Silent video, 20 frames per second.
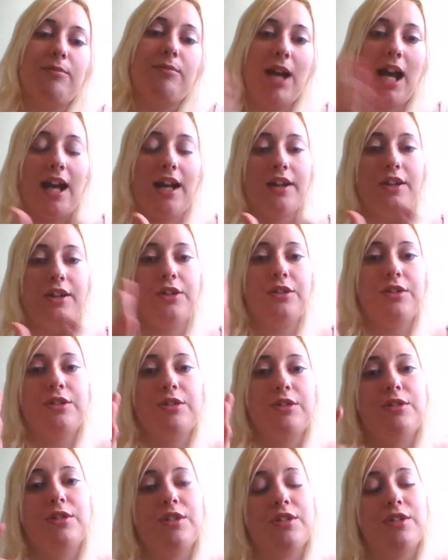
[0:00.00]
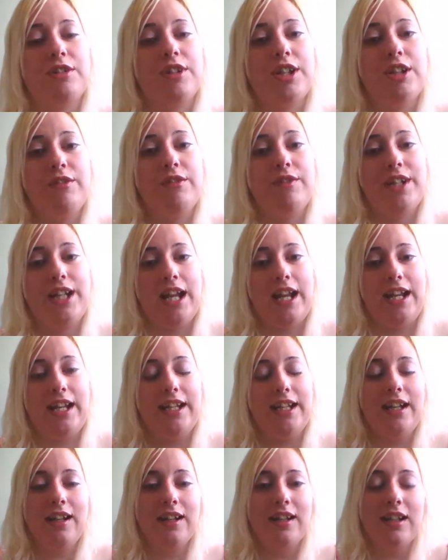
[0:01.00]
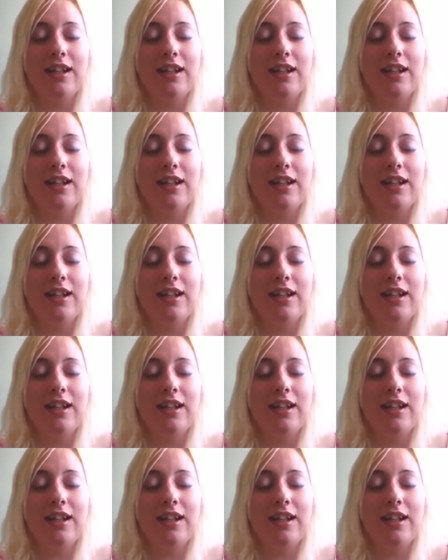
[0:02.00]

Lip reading: panel, talk, or Q&A,